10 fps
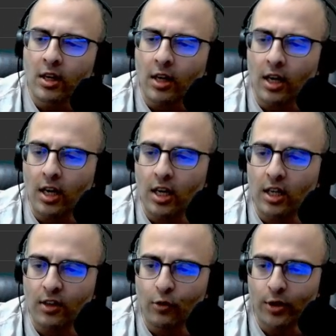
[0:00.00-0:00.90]

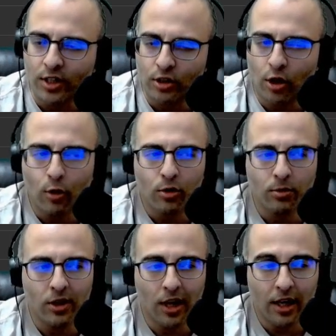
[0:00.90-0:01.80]
And if you would like to talk with
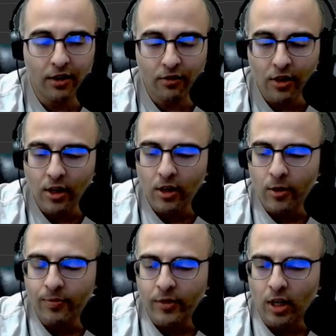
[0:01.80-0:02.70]
me live
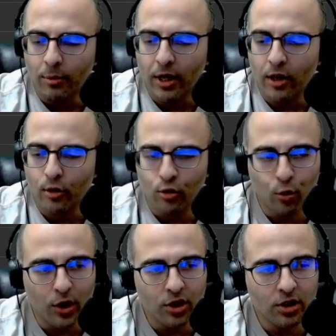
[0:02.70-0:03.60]
about
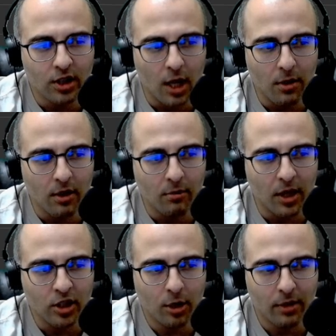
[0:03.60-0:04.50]
Twitch, gaming,
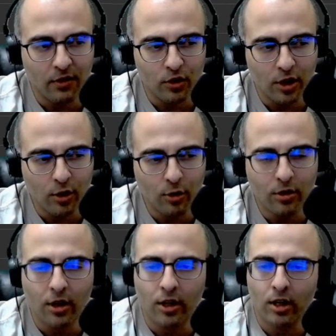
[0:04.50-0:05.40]
Mix It Up Life in
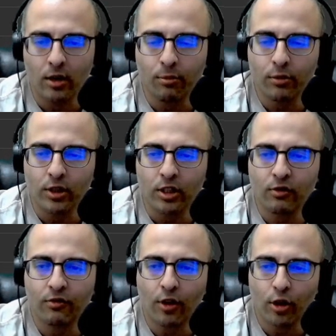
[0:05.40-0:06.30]
general, please
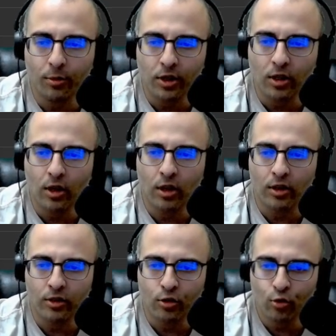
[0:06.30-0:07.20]
follow me
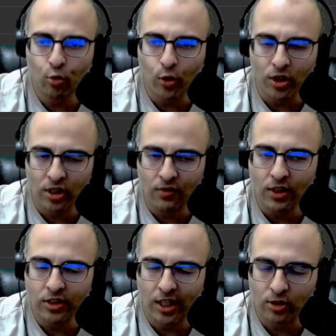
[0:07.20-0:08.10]
on
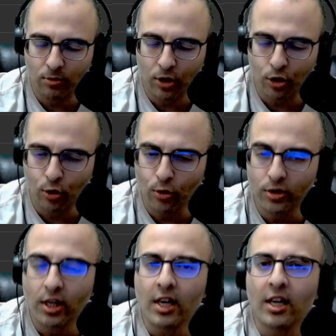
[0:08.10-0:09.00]
twitch.tv/miniaturegold.
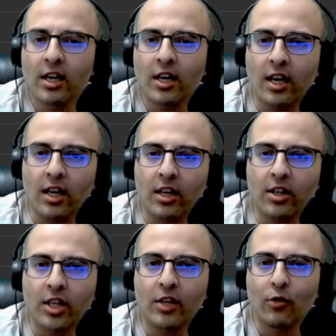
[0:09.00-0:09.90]
And
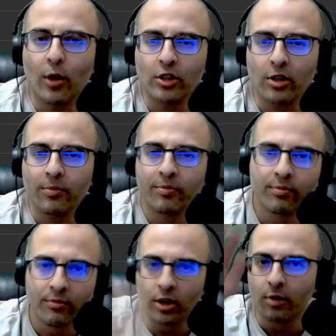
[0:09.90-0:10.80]
thank you for watching.
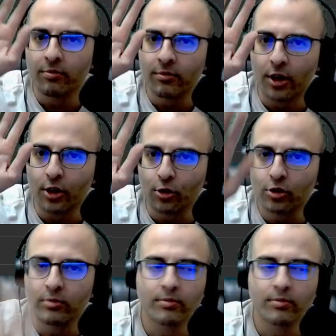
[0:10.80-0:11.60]
All right, adios.